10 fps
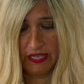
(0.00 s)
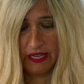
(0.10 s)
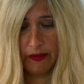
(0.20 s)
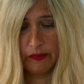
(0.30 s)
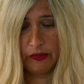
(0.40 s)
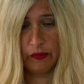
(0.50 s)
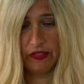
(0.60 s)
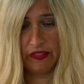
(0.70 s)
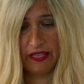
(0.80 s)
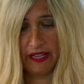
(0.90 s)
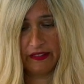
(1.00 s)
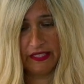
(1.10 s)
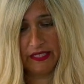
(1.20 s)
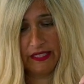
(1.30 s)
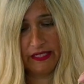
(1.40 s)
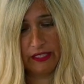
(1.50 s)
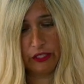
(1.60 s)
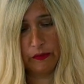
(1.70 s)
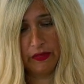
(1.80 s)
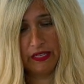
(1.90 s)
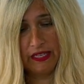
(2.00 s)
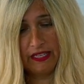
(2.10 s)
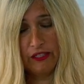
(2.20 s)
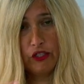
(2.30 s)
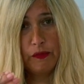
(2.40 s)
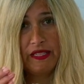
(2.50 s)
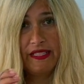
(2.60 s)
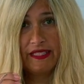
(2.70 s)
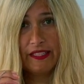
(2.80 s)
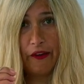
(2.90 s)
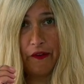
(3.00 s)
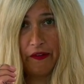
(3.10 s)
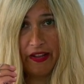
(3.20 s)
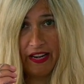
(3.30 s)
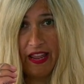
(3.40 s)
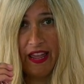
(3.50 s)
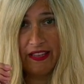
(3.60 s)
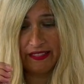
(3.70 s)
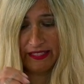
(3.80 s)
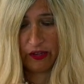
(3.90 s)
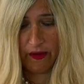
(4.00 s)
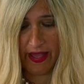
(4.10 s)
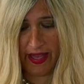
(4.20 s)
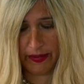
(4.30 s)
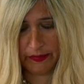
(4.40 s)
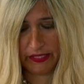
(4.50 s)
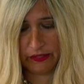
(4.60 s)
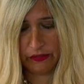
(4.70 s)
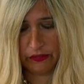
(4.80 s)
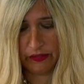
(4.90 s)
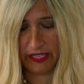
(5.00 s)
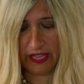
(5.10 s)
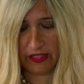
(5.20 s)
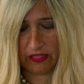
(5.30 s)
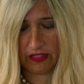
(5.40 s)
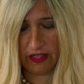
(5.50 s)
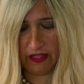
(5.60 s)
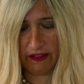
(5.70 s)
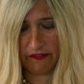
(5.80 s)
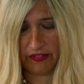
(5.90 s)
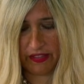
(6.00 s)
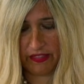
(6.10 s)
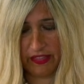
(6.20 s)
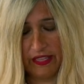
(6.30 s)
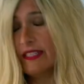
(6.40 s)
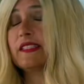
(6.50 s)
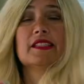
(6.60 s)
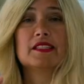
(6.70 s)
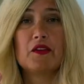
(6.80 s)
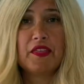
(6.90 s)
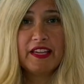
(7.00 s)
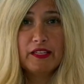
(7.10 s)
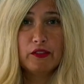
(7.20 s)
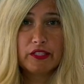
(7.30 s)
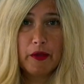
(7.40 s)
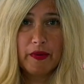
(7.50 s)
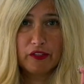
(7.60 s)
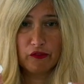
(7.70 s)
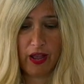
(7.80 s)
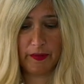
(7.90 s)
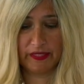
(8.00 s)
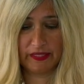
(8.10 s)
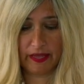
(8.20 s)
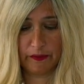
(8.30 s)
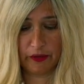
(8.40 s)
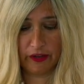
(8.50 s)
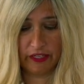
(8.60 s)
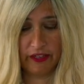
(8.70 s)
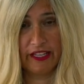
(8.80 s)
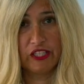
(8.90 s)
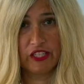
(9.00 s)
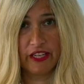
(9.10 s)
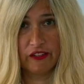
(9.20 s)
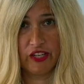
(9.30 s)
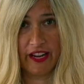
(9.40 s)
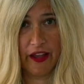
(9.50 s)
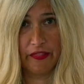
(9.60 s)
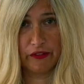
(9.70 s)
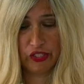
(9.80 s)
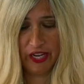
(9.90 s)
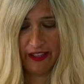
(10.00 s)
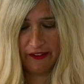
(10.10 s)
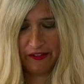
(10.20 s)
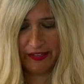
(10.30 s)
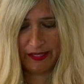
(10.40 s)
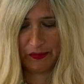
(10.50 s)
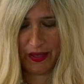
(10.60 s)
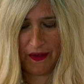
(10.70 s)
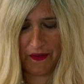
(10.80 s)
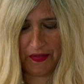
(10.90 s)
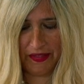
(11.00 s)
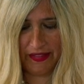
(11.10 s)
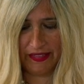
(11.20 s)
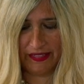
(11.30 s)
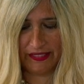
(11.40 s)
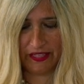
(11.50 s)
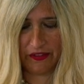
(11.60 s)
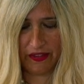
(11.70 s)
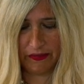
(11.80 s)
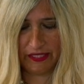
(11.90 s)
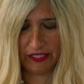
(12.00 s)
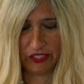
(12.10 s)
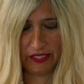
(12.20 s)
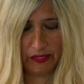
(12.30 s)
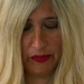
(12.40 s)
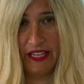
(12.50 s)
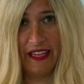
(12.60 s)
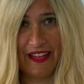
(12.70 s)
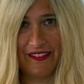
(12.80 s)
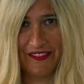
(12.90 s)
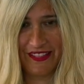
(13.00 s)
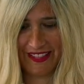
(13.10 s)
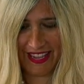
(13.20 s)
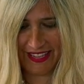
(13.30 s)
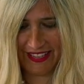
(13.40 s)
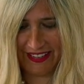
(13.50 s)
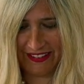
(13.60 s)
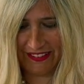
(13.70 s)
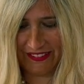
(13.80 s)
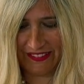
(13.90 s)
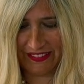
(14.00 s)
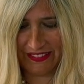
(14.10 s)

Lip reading: it comes with the necklaces to put each piece on. So I absolutely love this. So thank you so much, Rob and Sumner, and you guys should go check out their channel as well. So that was such a sweet gift. Thank you.